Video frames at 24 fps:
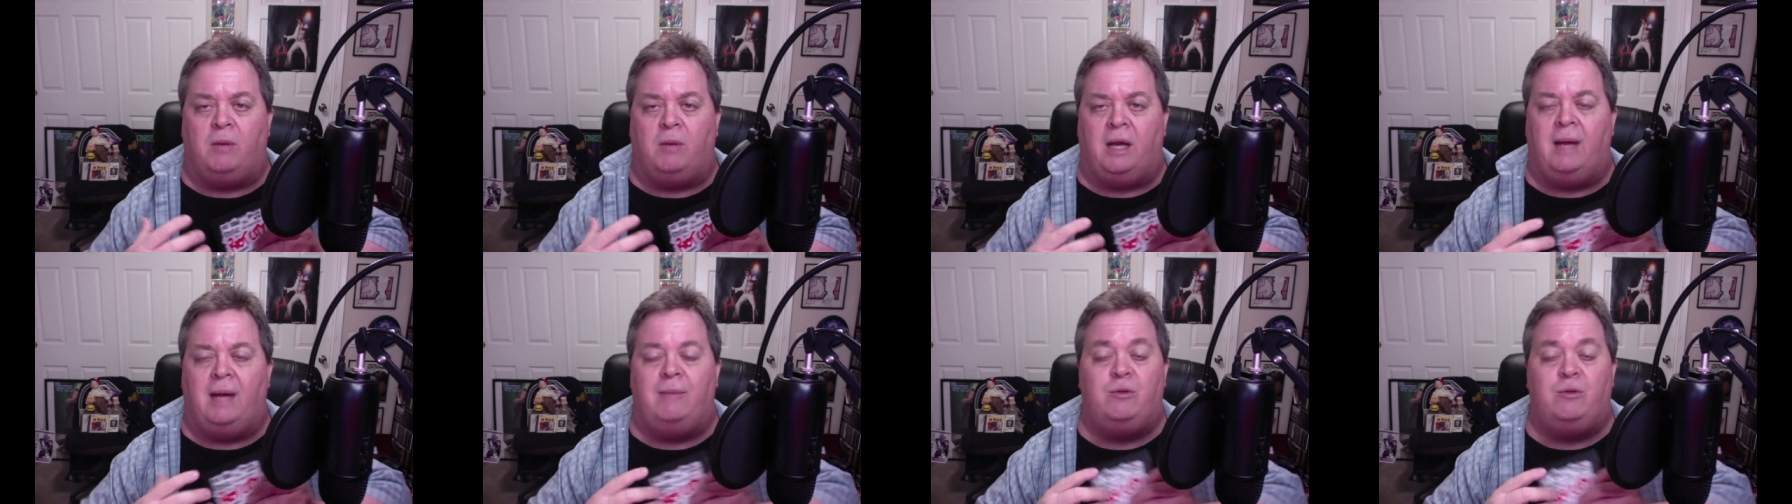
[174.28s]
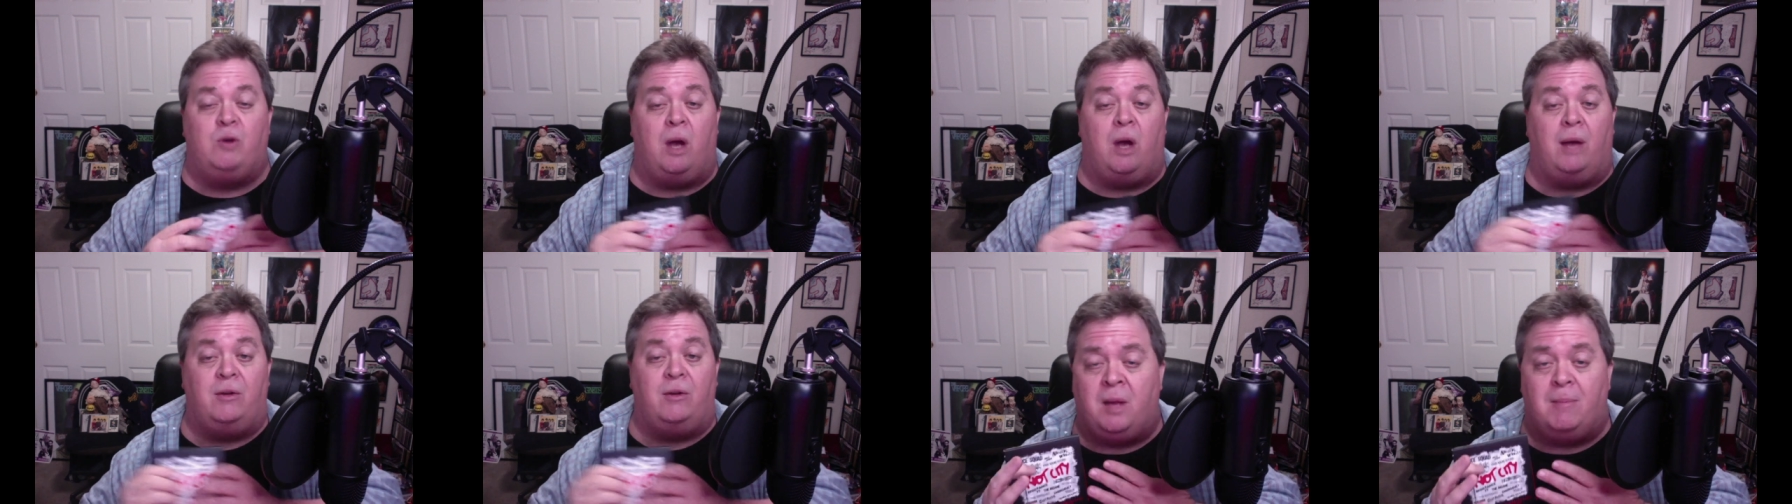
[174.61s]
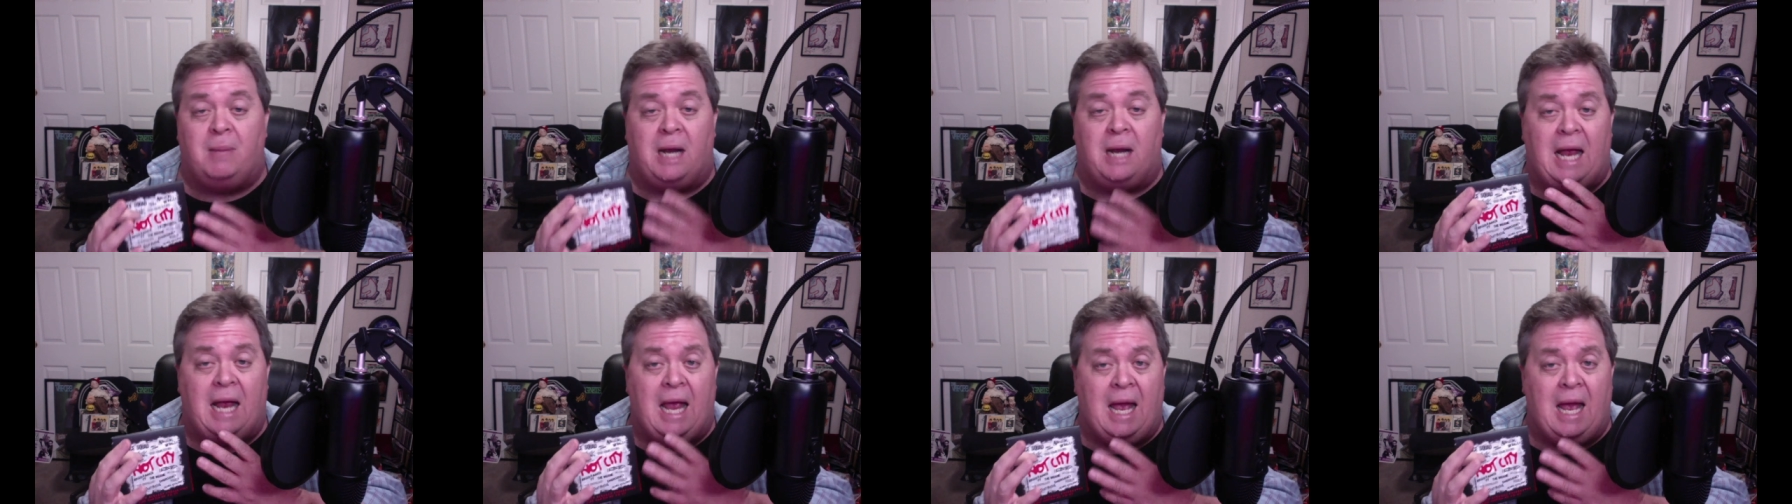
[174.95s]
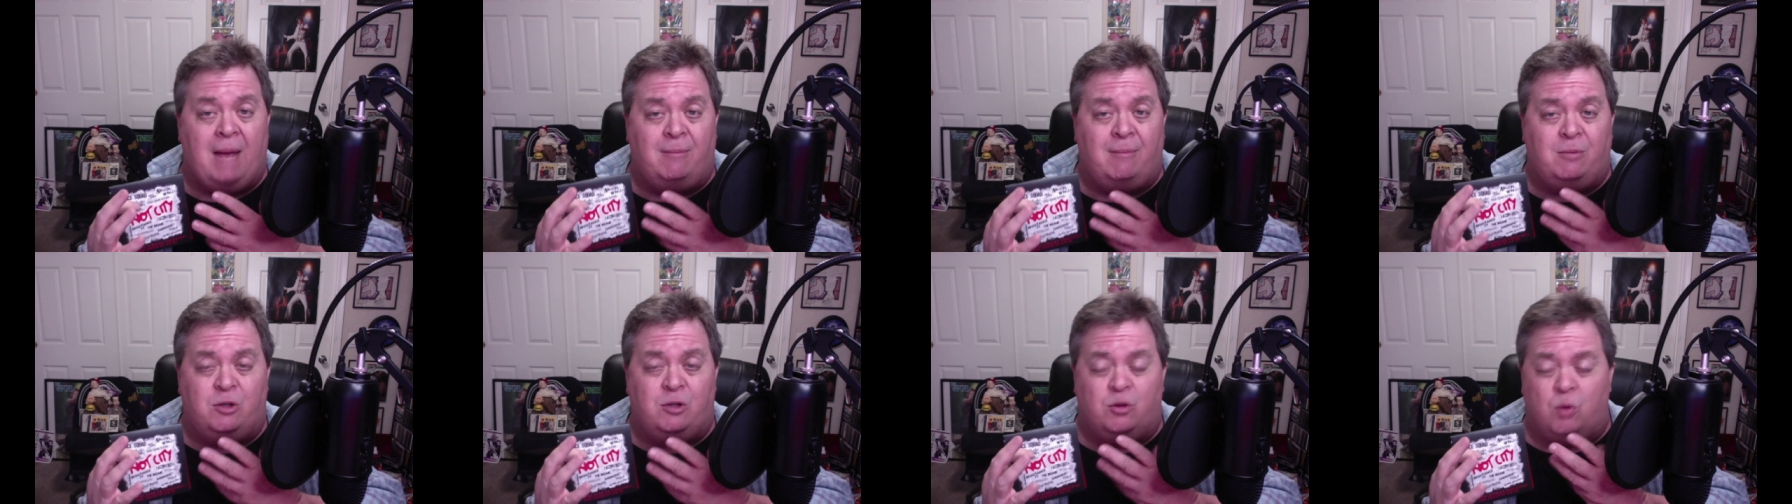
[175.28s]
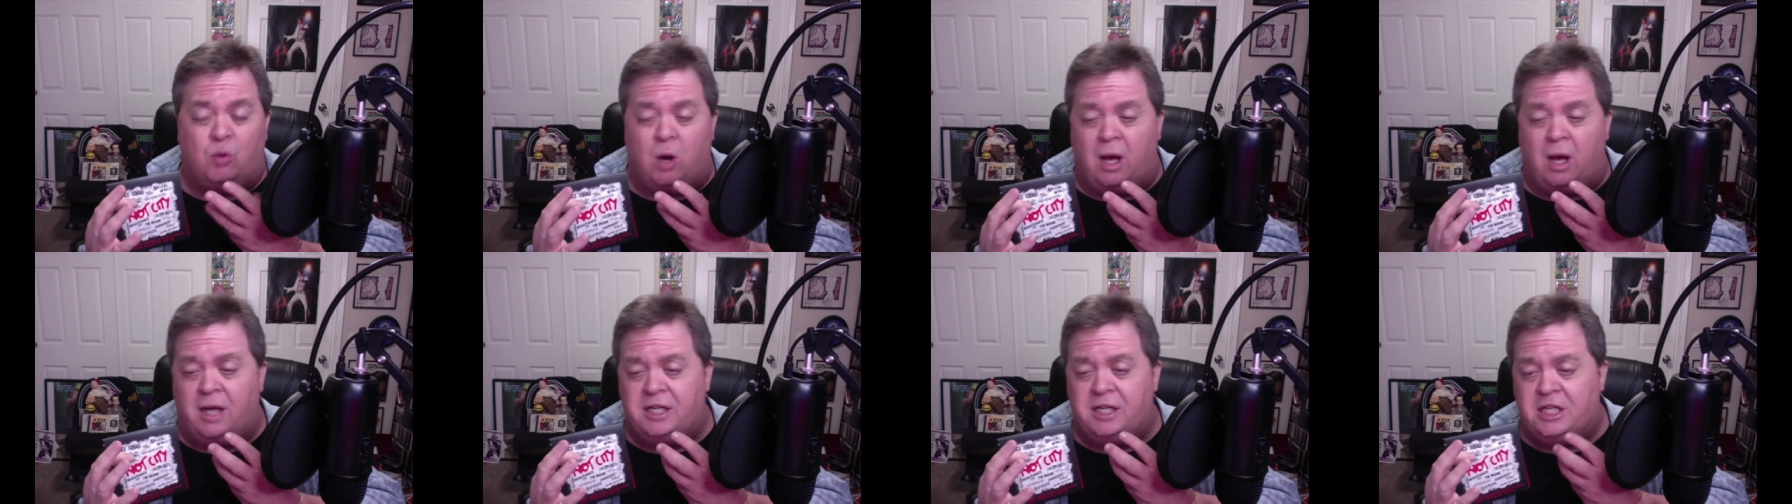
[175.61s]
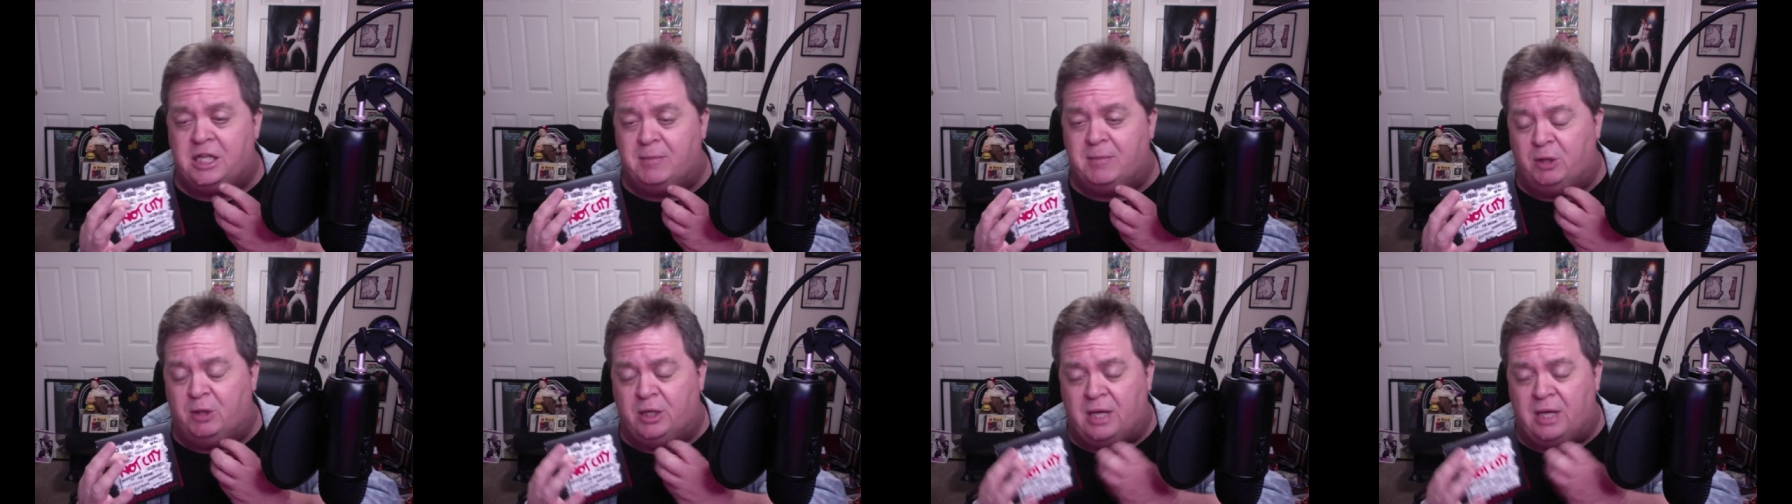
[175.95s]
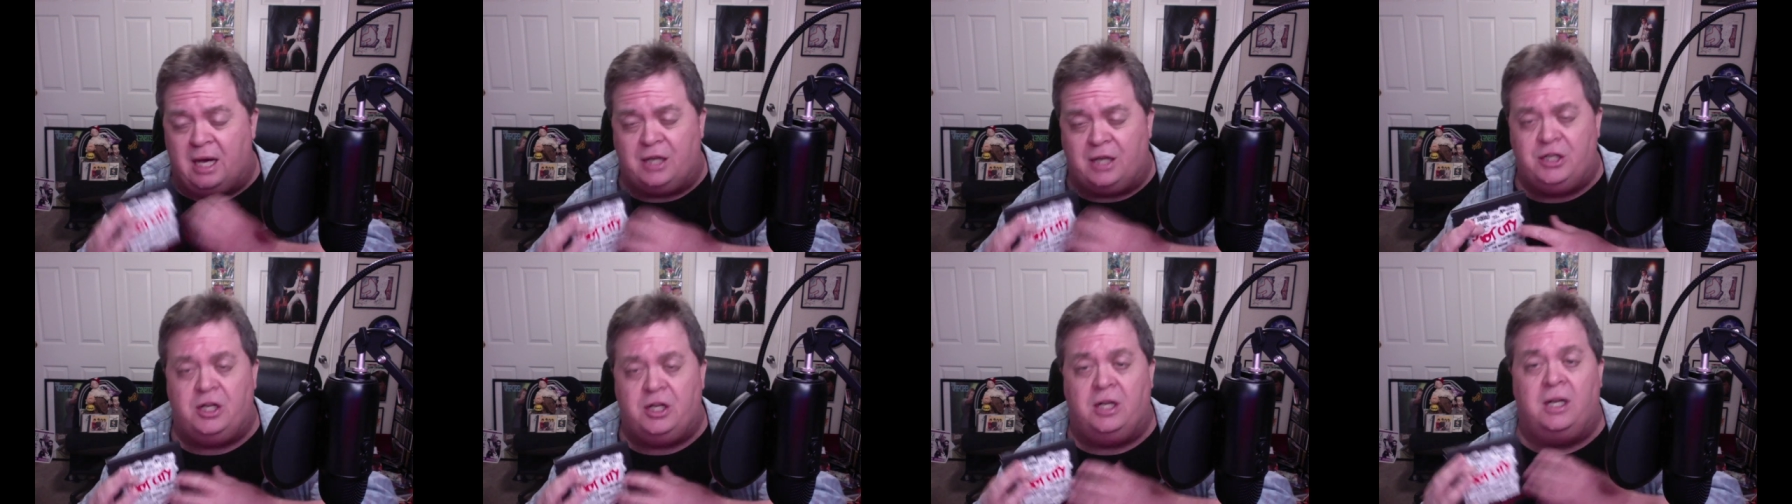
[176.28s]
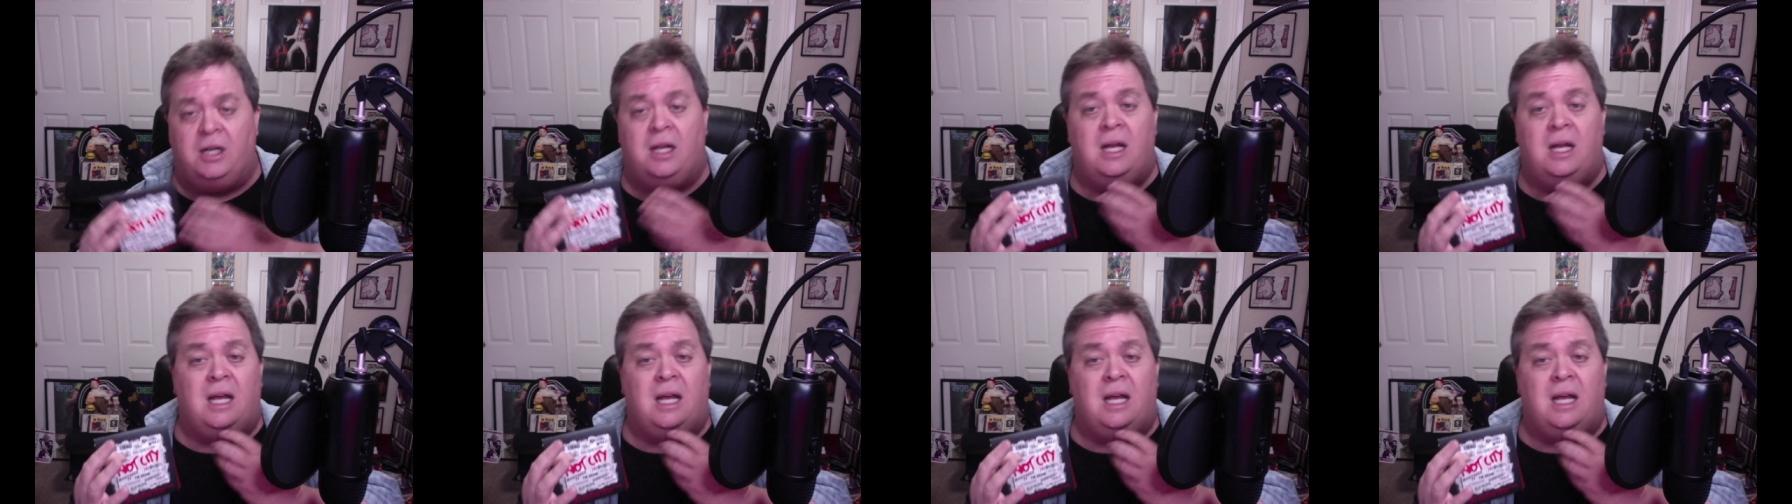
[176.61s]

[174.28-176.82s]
am drawn to, but I am drawn to the production,